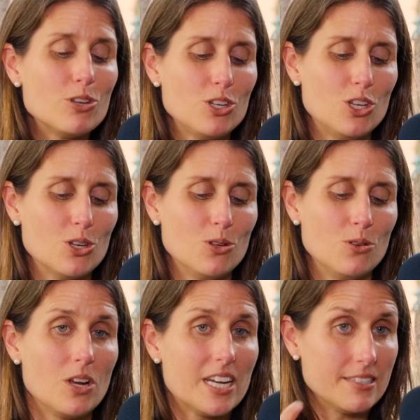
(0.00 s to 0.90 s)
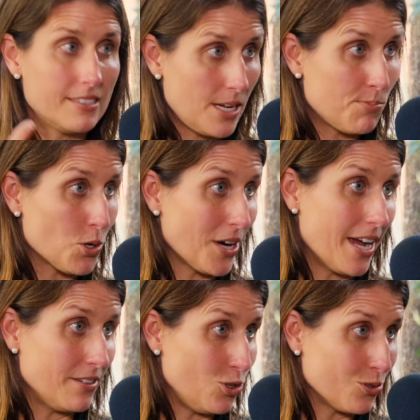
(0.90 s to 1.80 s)
do you
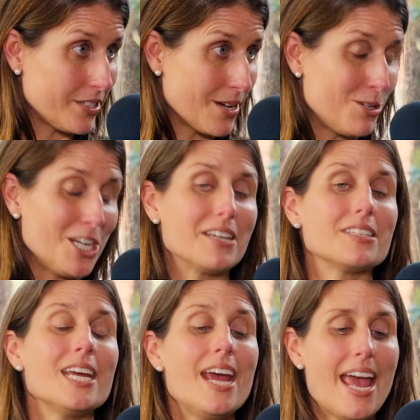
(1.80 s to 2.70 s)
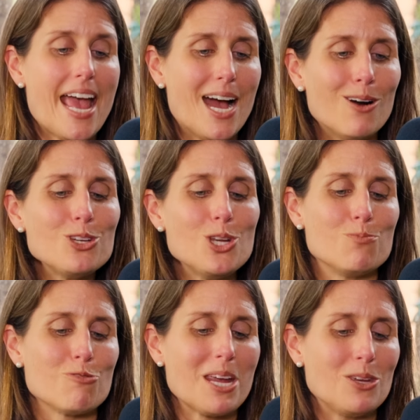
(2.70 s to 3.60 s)
conceptualize your subject? How do you
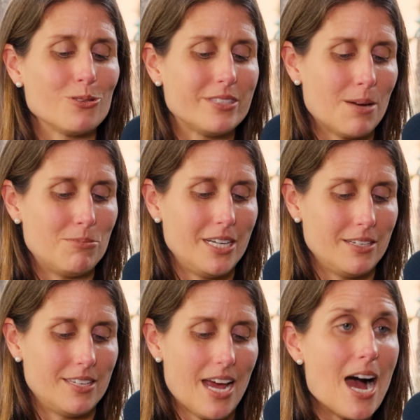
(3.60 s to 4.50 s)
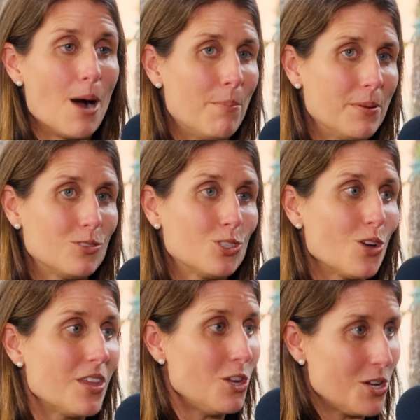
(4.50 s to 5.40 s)
break your subject up
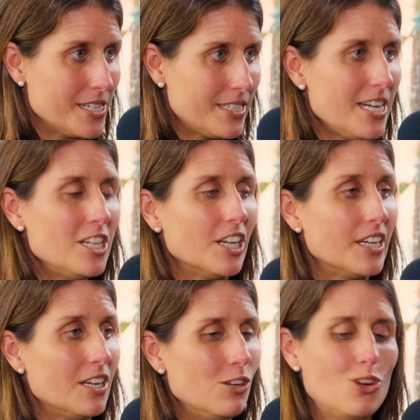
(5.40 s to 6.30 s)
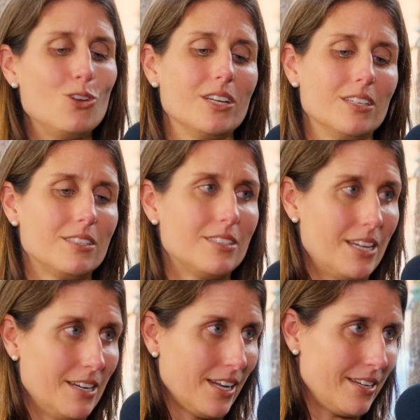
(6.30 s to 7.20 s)
so that you can teach it in units,
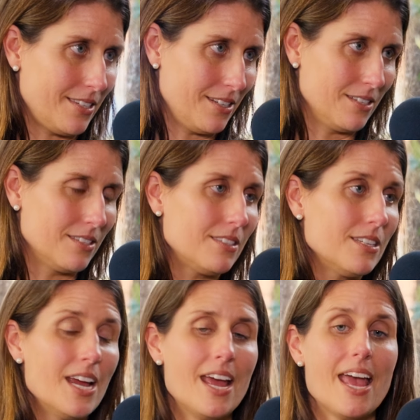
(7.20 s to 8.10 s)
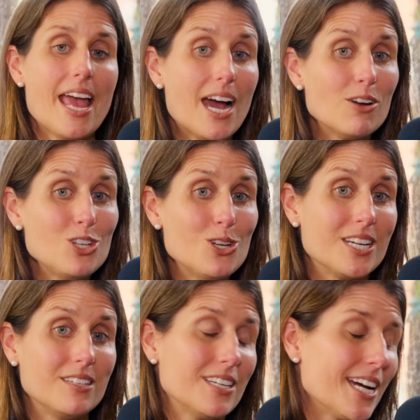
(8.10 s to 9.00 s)
in lessons? How do you
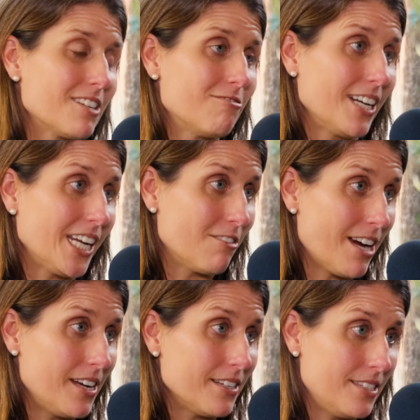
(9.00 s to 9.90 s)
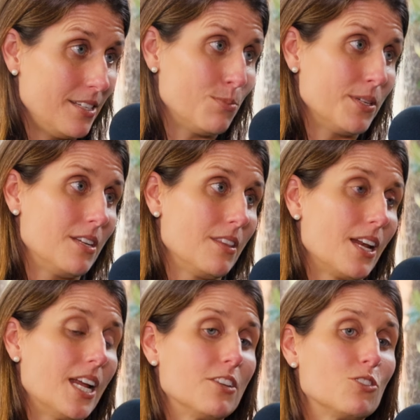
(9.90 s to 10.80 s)
conduct really great assessment in the
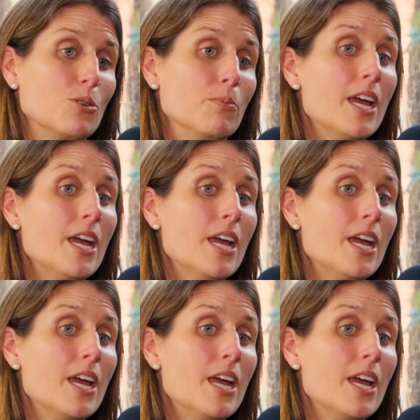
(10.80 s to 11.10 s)
classroom?